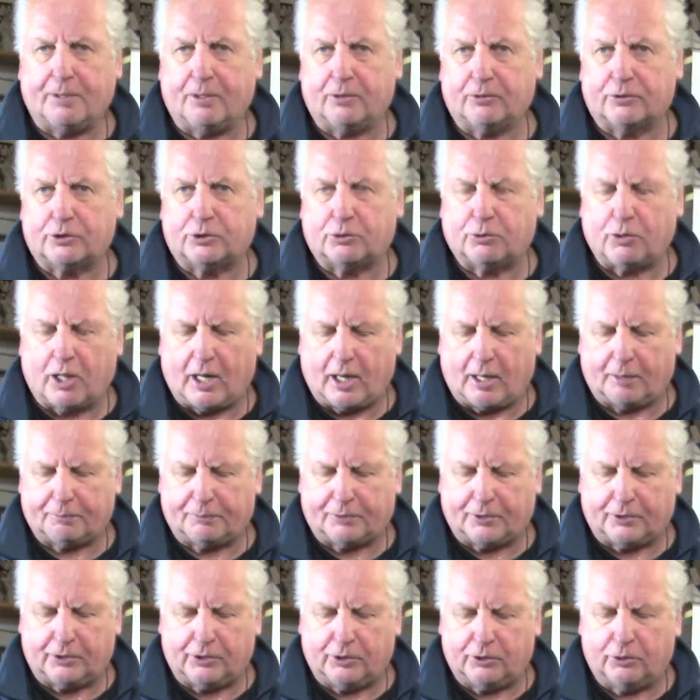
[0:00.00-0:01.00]
mount strap
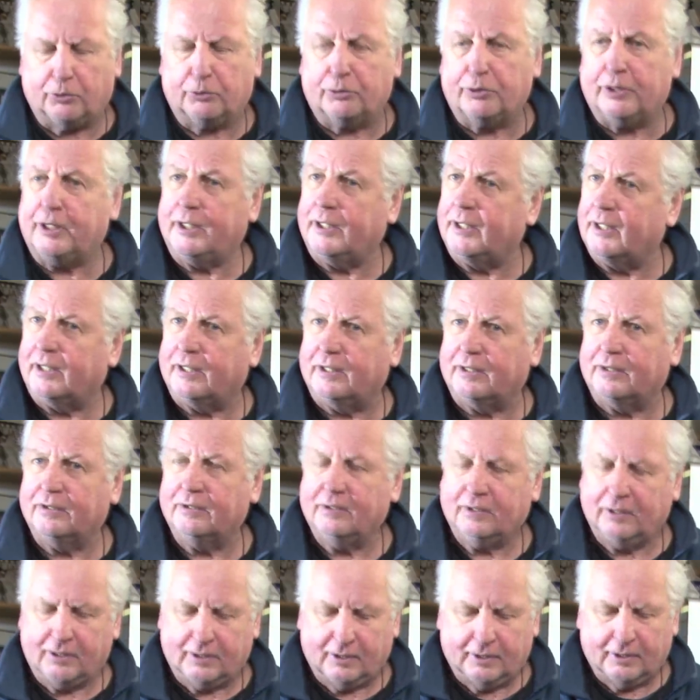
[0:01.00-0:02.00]
that you don't need so
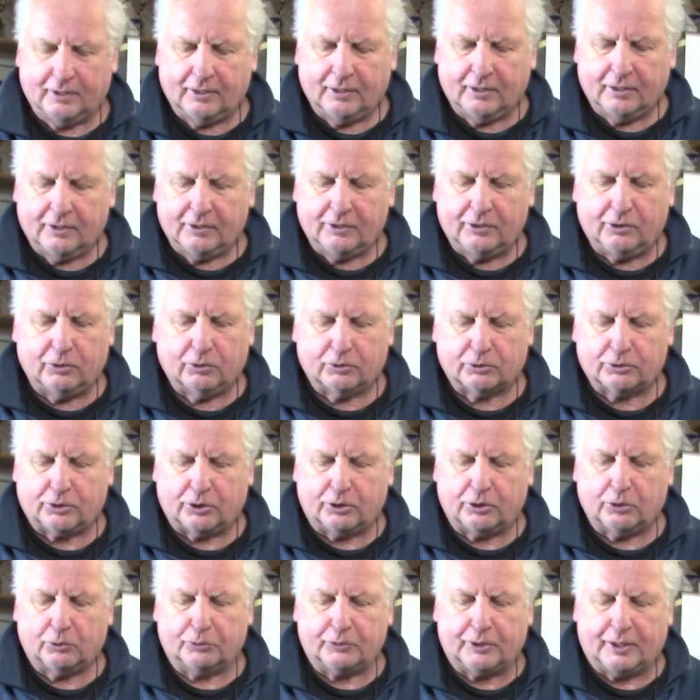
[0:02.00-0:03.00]
you
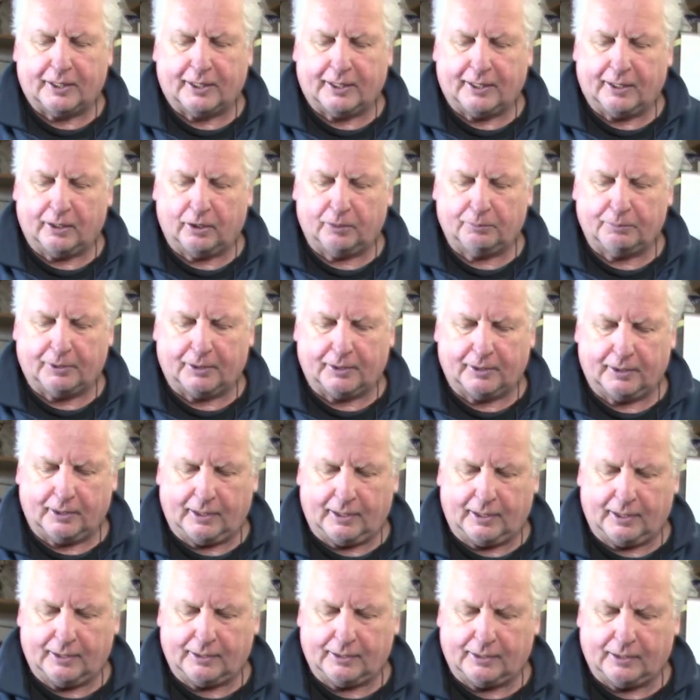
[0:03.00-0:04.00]
don't need a helmet,
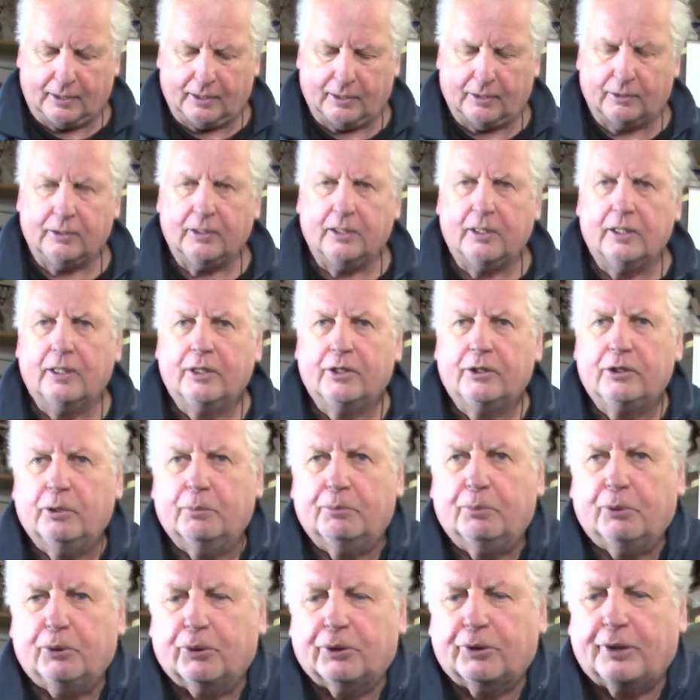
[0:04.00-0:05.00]
and you
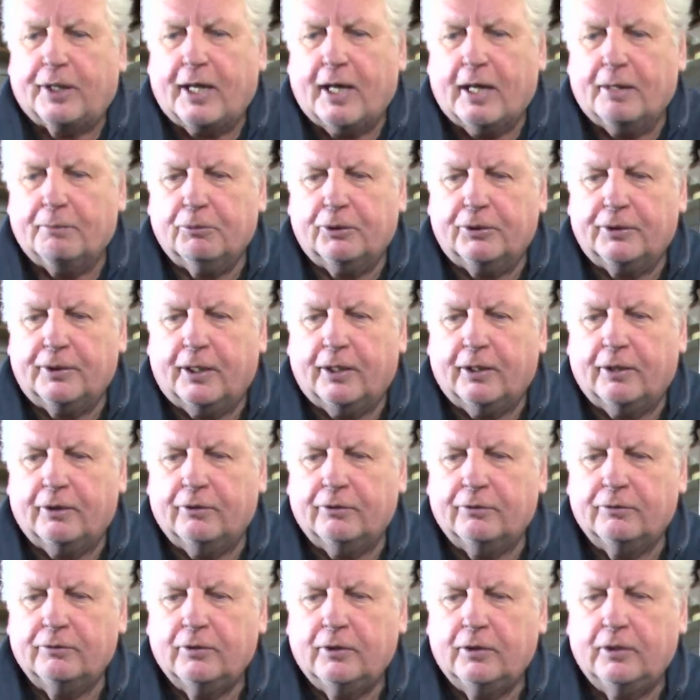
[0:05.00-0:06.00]
put your camera in there,
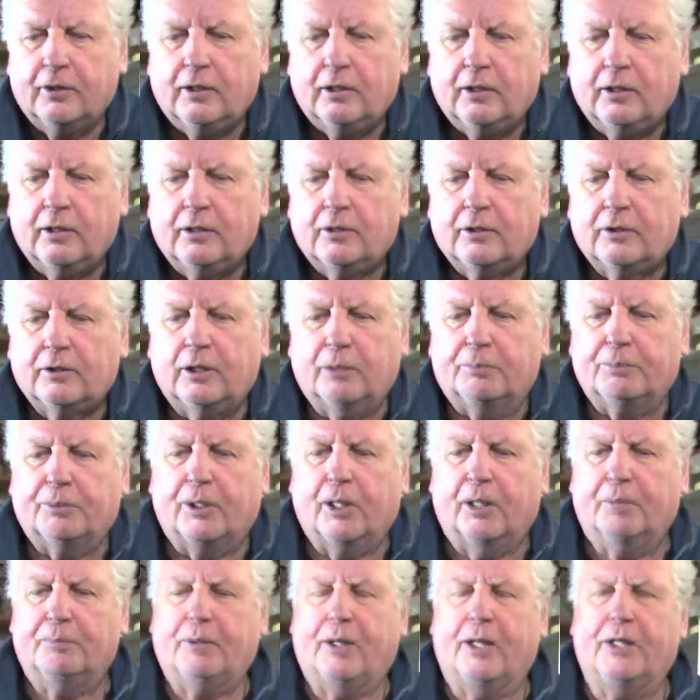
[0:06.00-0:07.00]
clip it
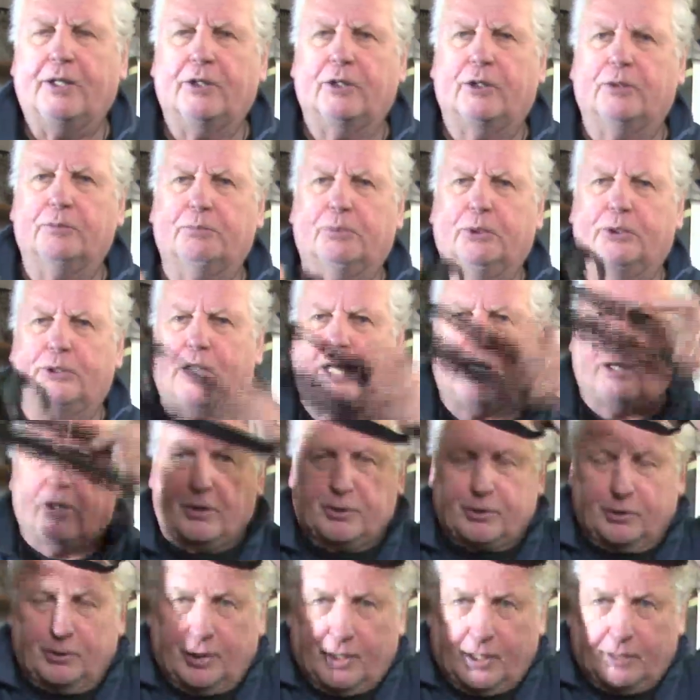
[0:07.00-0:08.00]
up, and you can put that
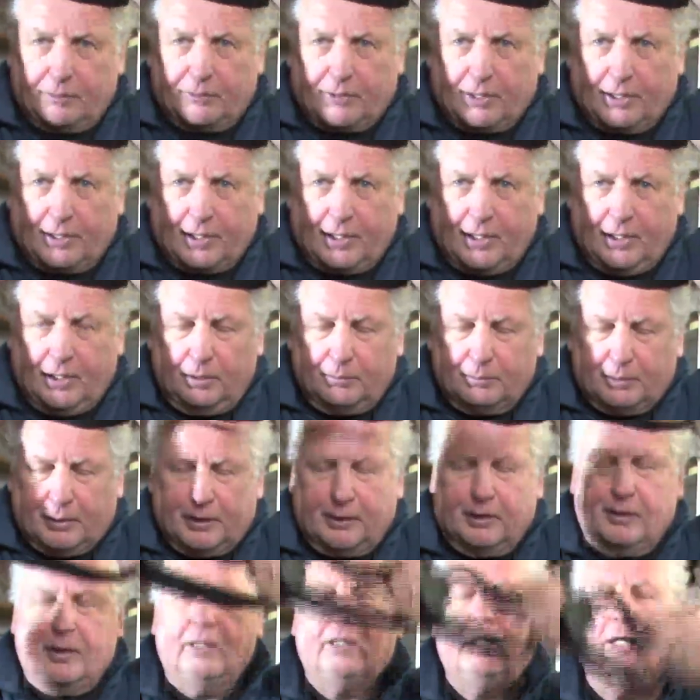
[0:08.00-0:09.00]
on your head without a
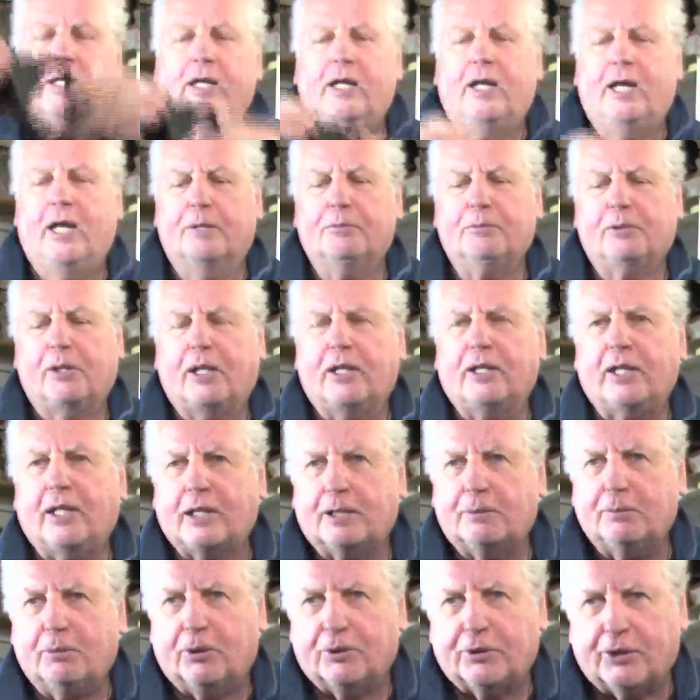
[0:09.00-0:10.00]
helmet. And what I like
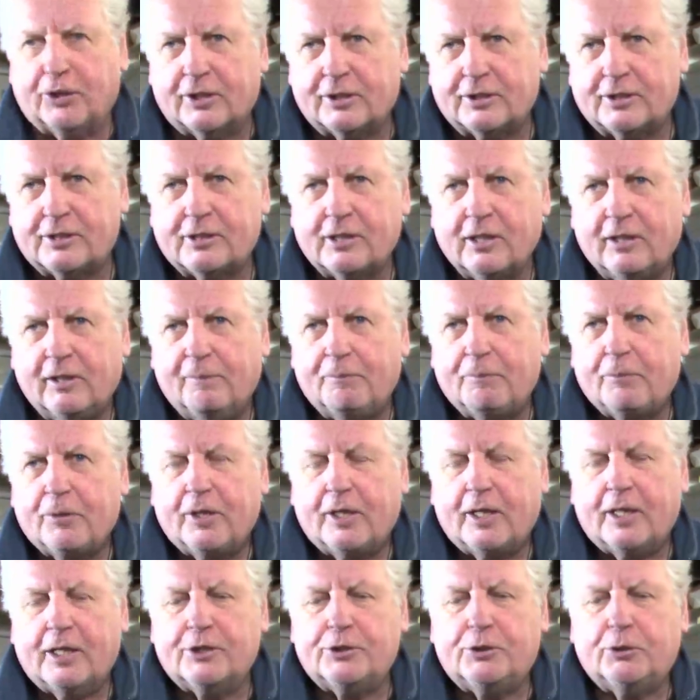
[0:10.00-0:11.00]
about this
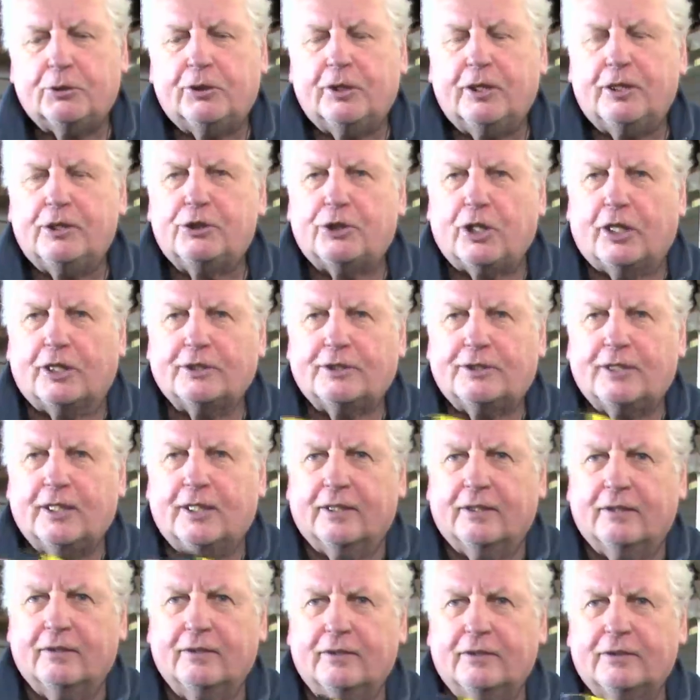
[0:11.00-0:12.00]
is you can adjust
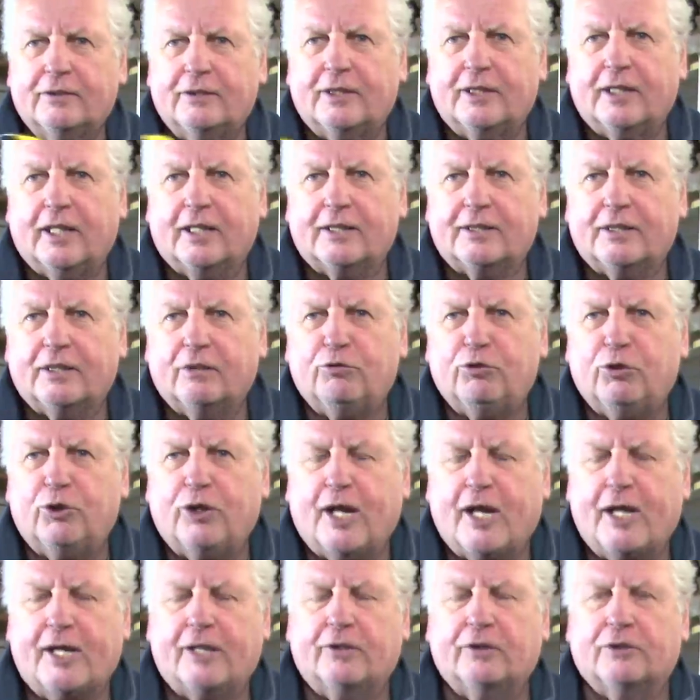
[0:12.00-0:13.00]
it to get different
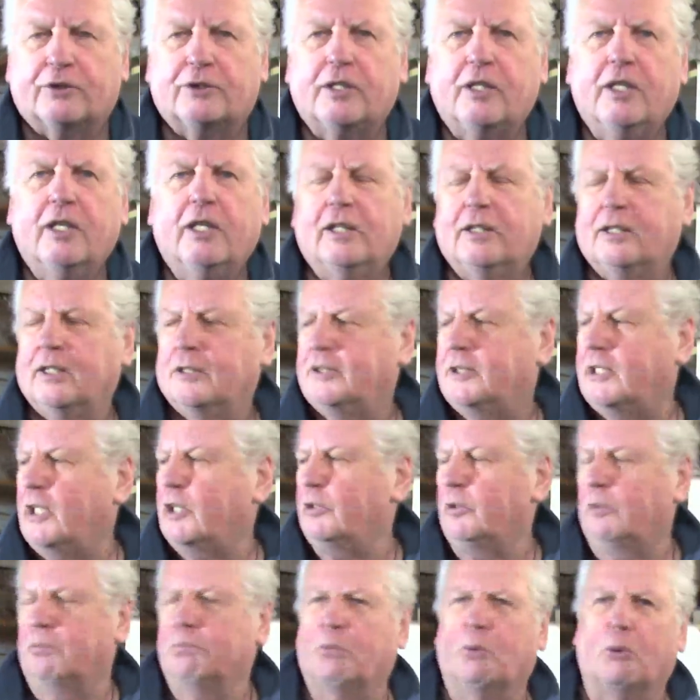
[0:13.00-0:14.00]
angles. Let's say
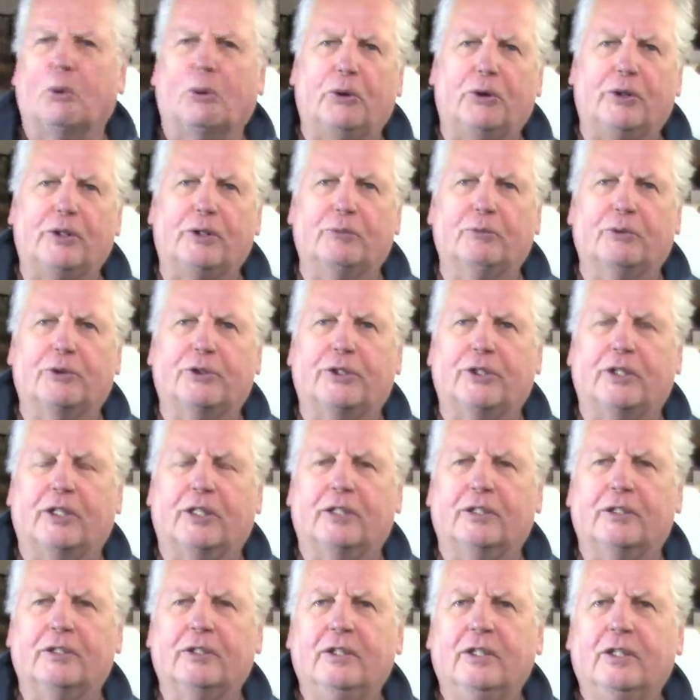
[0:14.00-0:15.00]
you're boarding with
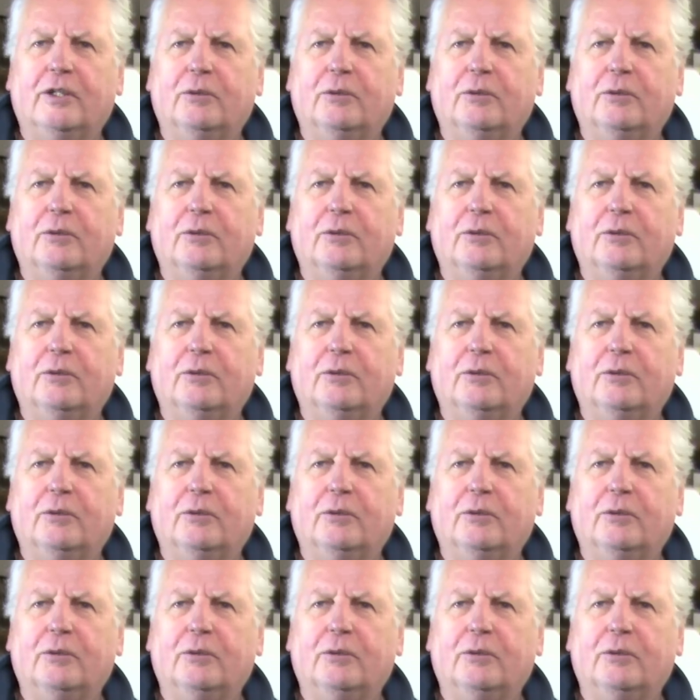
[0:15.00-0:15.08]
a